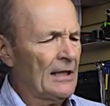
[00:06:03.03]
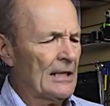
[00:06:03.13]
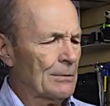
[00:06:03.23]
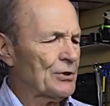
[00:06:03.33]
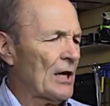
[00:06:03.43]
He
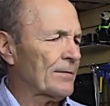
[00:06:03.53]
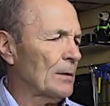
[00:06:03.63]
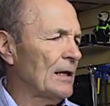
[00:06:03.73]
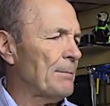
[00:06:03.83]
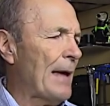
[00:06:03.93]
will check for
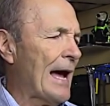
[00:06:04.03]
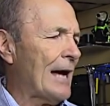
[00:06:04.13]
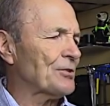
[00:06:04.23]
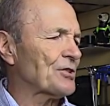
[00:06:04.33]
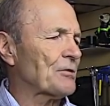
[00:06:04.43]
any
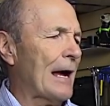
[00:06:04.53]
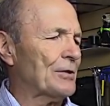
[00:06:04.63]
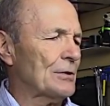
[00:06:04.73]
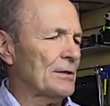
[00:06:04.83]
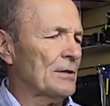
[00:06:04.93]
bad
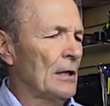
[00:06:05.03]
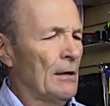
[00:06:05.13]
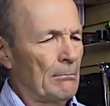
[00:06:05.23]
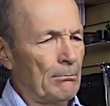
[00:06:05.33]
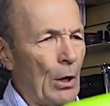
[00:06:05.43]
scratches,
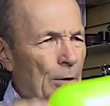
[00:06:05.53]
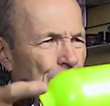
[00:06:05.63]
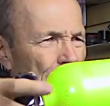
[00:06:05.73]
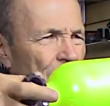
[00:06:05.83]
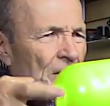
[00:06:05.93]

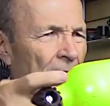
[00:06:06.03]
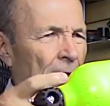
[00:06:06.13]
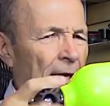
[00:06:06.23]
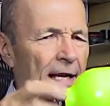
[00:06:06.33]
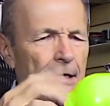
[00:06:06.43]
bulges,
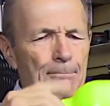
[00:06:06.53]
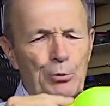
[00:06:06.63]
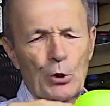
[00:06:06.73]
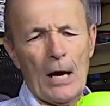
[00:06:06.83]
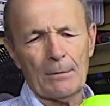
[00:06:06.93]
any
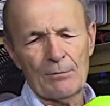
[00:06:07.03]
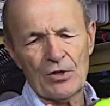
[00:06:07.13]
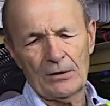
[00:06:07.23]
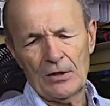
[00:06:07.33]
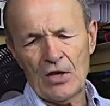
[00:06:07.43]
problems
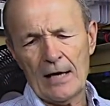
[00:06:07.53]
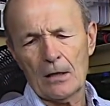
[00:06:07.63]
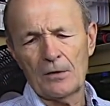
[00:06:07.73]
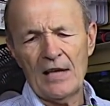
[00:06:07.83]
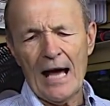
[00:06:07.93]
on the tank
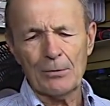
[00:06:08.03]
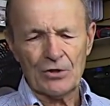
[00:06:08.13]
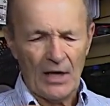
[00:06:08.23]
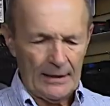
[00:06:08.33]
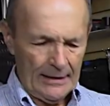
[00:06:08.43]
on the
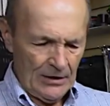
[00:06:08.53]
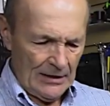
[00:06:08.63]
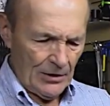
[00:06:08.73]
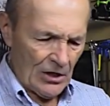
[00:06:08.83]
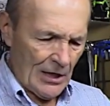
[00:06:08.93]
outside, any
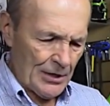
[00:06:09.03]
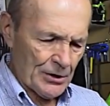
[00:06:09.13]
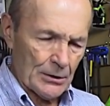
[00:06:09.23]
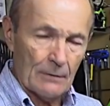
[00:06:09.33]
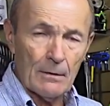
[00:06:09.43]

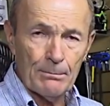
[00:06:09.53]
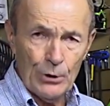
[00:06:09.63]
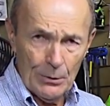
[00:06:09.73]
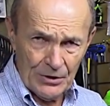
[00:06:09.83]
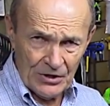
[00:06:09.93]
indications of
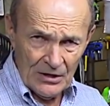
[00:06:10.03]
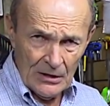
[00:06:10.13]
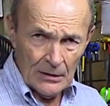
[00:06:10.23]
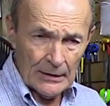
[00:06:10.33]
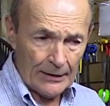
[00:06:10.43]
abuse,
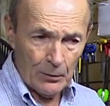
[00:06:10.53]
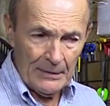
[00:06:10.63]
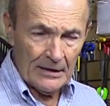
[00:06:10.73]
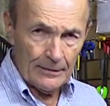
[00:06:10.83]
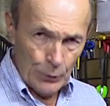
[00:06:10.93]
I don't
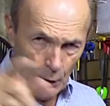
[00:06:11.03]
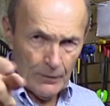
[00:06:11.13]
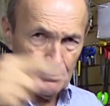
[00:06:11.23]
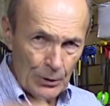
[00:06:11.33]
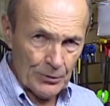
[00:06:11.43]
mean that you've
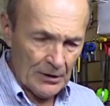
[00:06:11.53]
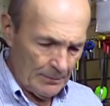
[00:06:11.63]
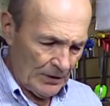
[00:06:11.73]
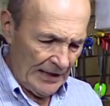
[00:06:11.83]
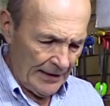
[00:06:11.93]
abused it,
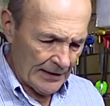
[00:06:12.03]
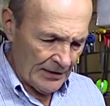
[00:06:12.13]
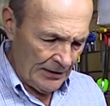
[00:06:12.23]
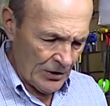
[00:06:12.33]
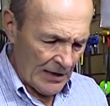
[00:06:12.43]
but anything that
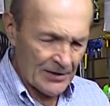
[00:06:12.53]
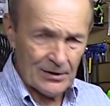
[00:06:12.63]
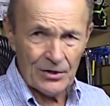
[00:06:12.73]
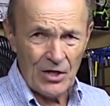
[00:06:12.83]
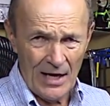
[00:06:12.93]
indicates
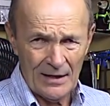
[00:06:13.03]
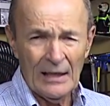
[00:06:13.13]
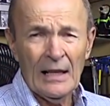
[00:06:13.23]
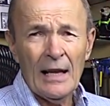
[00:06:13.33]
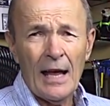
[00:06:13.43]
this tank
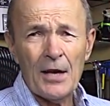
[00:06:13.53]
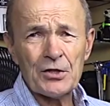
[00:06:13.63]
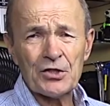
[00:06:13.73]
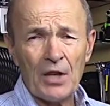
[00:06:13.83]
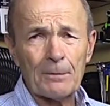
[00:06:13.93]
has
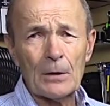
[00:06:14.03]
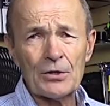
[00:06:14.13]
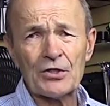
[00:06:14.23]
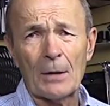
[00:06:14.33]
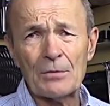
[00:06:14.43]
suffered
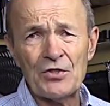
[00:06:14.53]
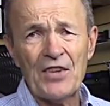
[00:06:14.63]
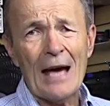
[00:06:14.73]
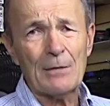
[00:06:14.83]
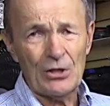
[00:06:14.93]
some
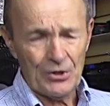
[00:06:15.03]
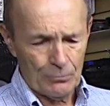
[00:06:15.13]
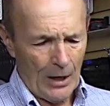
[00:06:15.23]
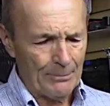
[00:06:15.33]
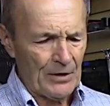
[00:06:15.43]
damage,
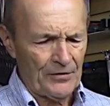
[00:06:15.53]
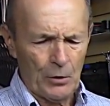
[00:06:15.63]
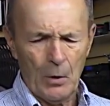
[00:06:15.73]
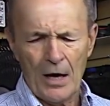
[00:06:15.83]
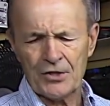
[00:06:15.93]
dropped on the
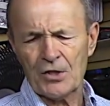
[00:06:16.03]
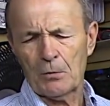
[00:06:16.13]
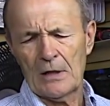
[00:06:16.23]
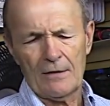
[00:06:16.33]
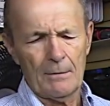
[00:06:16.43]
rocks or
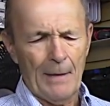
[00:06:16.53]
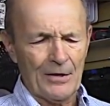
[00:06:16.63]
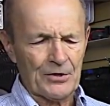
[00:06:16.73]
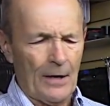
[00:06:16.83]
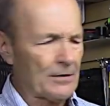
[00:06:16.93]
whatever,
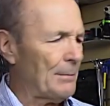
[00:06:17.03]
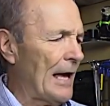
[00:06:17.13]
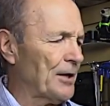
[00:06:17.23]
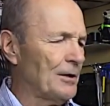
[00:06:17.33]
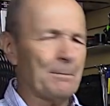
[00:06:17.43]
bounced off the
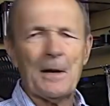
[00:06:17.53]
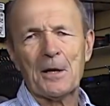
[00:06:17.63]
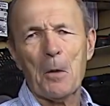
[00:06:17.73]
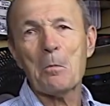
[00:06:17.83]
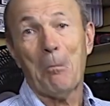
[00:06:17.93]
back of your pickup,